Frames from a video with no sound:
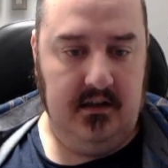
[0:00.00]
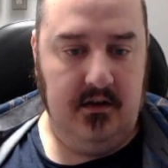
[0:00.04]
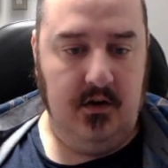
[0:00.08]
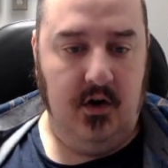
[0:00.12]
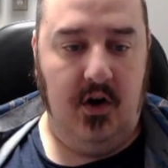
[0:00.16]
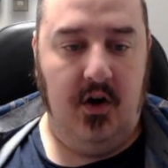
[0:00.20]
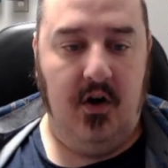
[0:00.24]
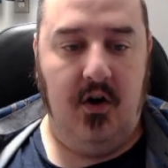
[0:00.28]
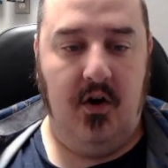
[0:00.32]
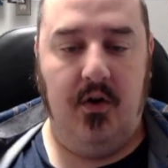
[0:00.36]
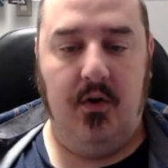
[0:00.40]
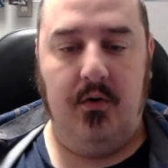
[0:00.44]

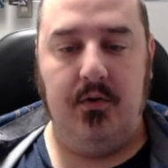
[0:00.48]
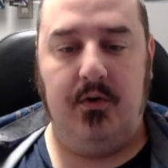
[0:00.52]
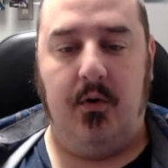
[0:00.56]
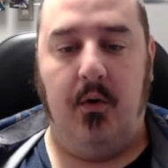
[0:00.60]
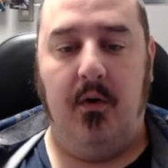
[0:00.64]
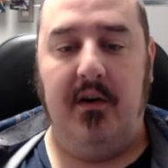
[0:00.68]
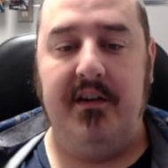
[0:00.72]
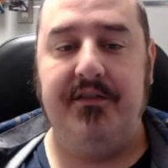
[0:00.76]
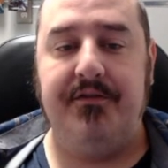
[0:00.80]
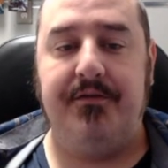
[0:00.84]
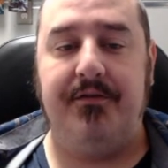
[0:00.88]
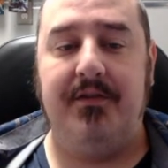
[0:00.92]
Oh,
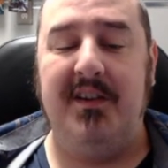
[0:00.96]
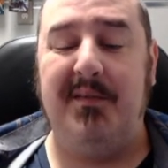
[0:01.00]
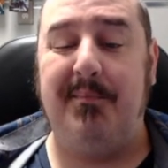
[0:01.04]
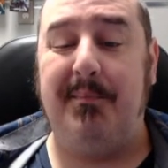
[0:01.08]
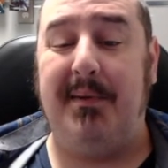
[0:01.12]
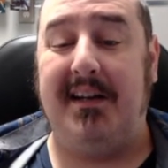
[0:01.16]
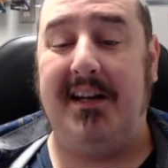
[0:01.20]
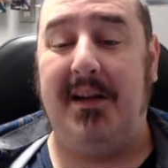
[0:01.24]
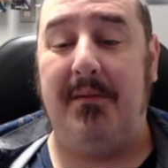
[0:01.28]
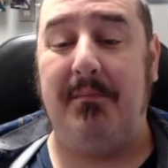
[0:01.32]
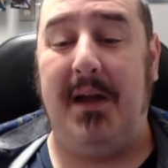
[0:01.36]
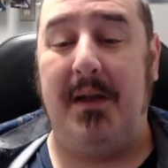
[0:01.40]
coin flip
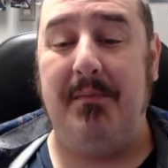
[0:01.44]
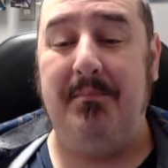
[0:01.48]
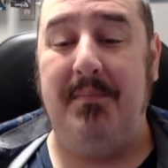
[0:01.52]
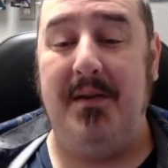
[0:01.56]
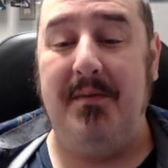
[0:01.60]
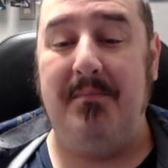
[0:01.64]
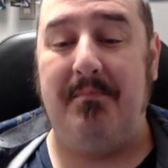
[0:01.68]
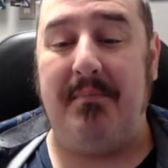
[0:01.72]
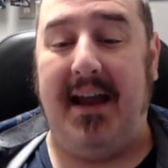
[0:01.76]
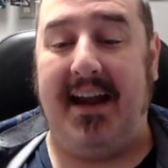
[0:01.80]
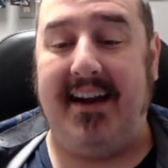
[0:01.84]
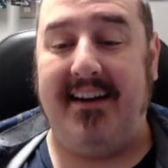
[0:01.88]
and I might
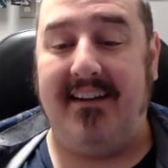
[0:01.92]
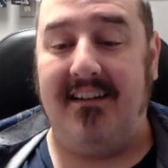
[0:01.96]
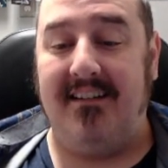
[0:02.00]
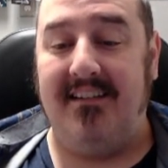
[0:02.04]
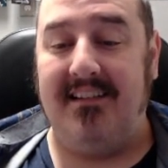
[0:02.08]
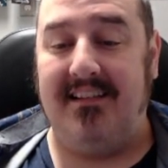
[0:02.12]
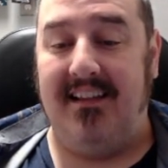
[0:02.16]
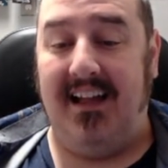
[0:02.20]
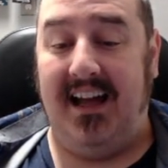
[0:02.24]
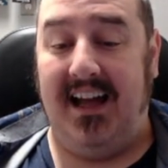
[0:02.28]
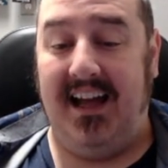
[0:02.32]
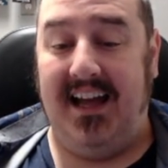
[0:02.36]
be
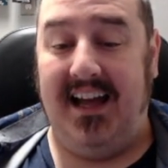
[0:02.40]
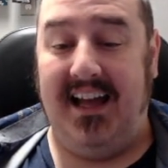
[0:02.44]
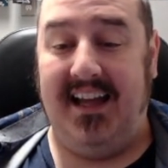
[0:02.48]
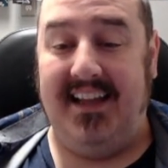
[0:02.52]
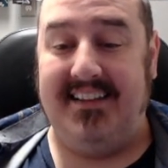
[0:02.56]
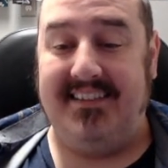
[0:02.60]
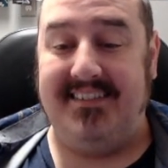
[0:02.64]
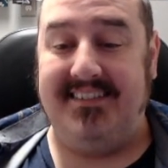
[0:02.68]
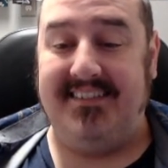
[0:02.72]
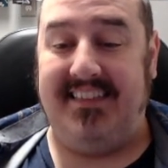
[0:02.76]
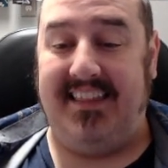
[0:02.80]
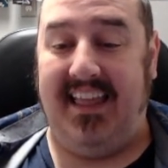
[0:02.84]

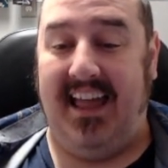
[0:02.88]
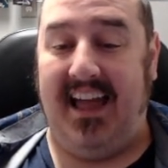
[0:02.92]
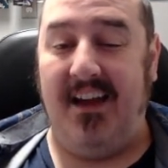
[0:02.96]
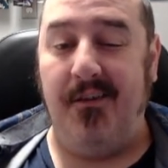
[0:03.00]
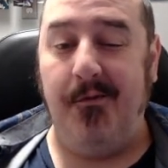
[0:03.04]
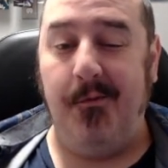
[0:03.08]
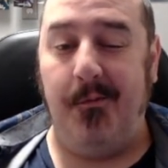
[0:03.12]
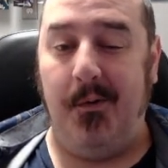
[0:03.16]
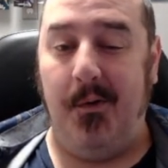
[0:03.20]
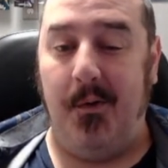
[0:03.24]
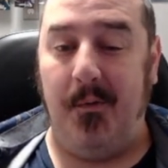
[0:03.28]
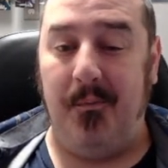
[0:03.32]
paralyzed.
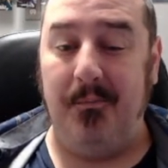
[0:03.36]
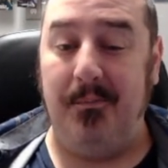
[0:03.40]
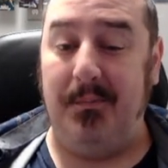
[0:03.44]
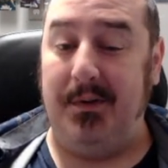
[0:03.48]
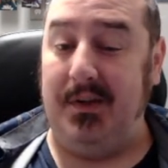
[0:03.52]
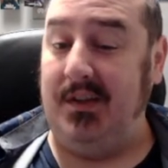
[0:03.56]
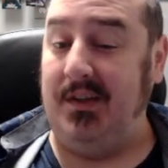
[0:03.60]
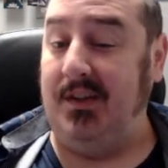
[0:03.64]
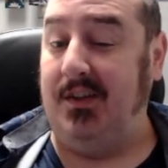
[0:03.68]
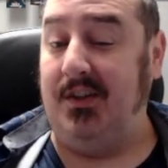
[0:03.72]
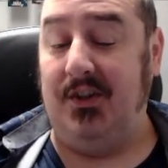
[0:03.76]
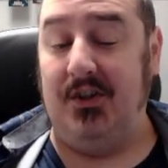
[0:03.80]
That won't
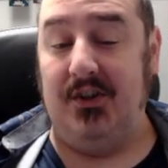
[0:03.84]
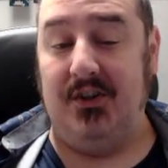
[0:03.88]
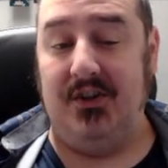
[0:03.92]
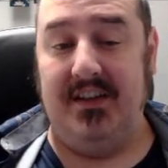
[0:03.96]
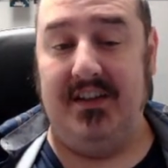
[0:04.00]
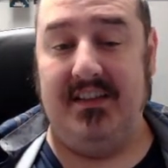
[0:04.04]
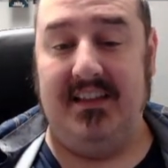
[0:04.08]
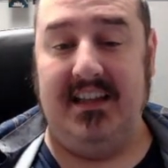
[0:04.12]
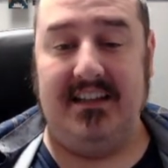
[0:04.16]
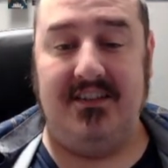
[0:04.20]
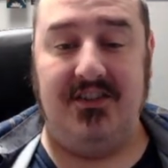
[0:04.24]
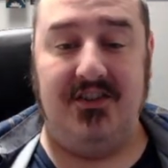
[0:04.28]
be
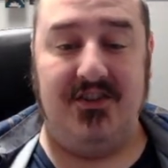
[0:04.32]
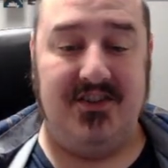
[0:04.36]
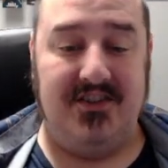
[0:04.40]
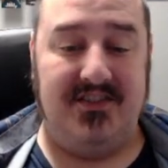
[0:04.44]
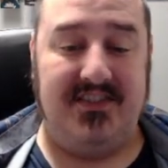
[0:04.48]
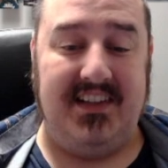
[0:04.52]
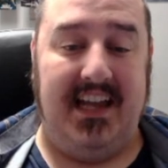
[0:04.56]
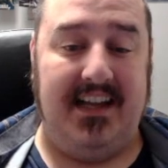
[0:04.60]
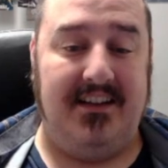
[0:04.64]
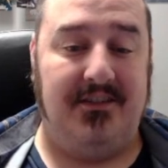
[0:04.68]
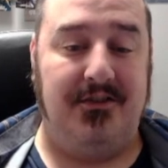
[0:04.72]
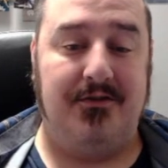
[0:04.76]
good. That's
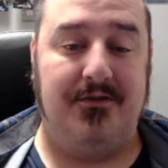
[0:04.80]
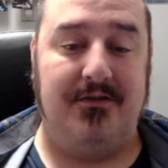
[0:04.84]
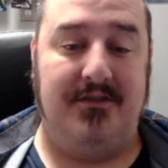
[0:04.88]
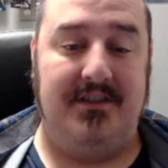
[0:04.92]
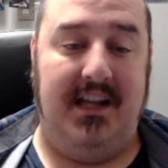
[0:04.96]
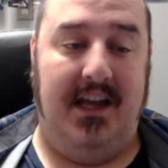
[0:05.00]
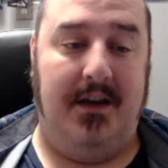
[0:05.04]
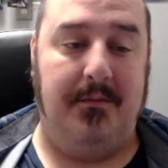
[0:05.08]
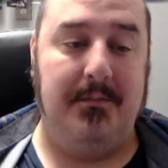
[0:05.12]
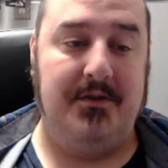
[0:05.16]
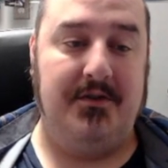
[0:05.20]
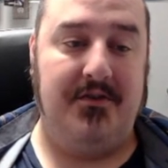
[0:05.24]
just extra
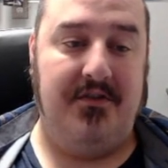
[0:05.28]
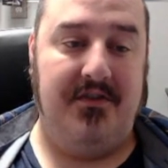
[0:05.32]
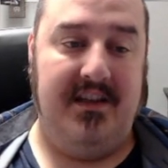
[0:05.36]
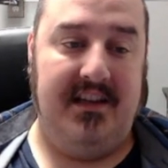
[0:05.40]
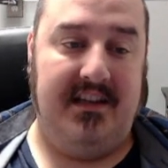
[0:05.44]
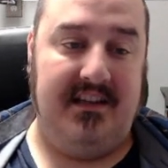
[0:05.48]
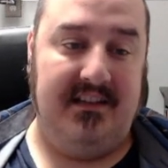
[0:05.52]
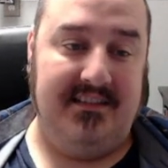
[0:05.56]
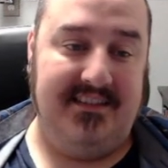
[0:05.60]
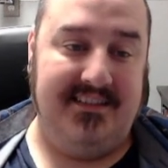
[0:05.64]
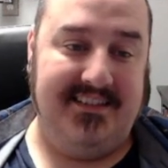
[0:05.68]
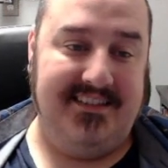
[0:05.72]
damage they
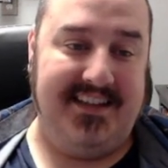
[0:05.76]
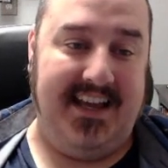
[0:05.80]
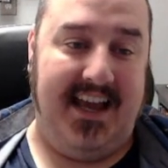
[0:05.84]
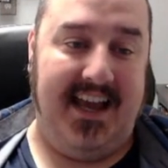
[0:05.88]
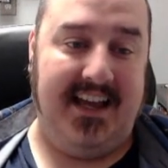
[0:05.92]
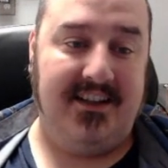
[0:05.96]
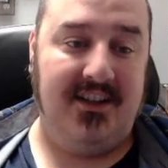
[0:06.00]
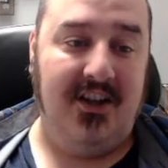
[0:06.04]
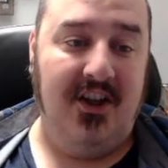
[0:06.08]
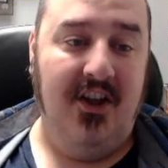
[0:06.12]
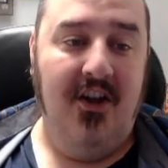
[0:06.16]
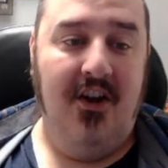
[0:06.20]
can
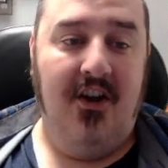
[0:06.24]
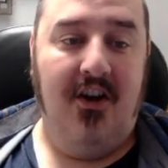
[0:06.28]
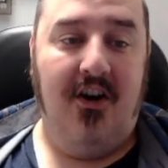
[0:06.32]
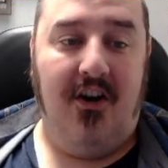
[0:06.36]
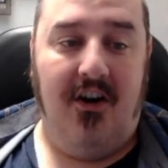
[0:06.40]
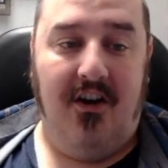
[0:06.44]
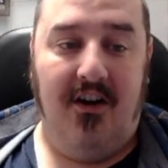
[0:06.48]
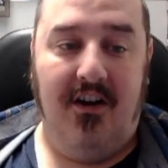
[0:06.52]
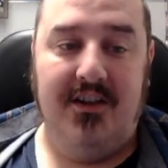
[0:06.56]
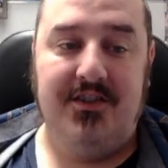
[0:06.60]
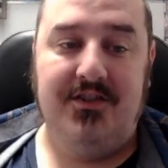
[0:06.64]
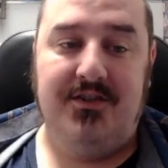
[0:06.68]
stack
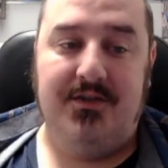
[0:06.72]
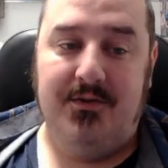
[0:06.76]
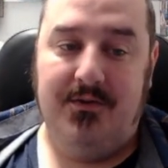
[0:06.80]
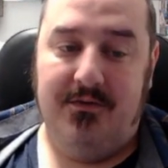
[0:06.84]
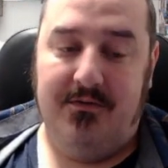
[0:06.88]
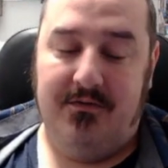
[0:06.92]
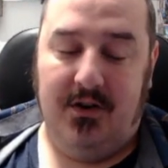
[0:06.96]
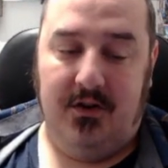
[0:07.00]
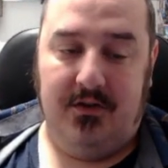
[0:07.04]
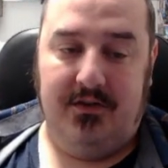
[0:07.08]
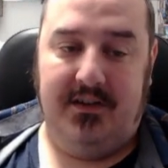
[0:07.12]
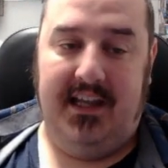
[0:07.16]
onto
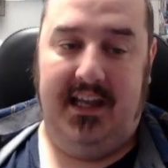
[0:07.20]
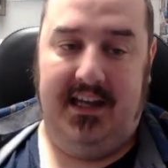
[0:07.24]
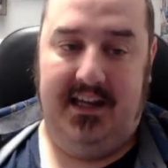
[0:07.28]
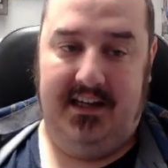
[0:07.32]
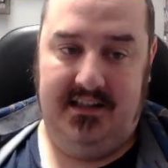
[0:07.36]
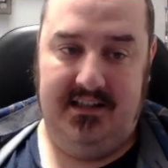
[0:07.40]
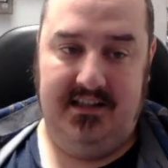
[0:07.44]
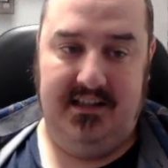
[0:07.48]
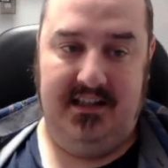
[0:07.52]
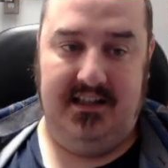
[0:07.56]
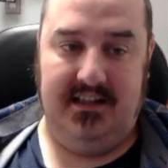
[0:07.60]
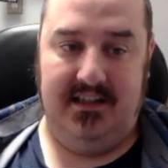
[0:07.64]

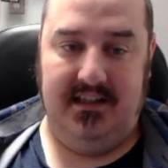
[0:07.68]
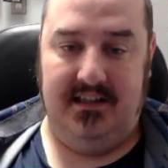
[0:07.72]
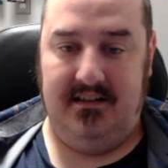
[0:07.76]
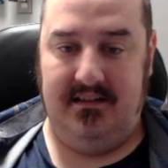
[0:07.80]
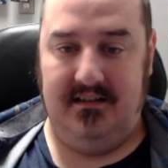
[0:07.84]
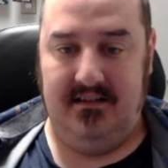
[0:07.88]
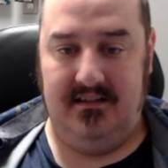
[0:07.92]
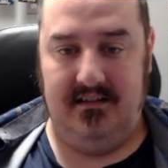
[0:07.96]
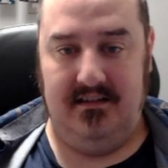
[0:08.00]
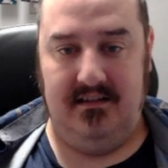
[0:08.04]
Volcanion.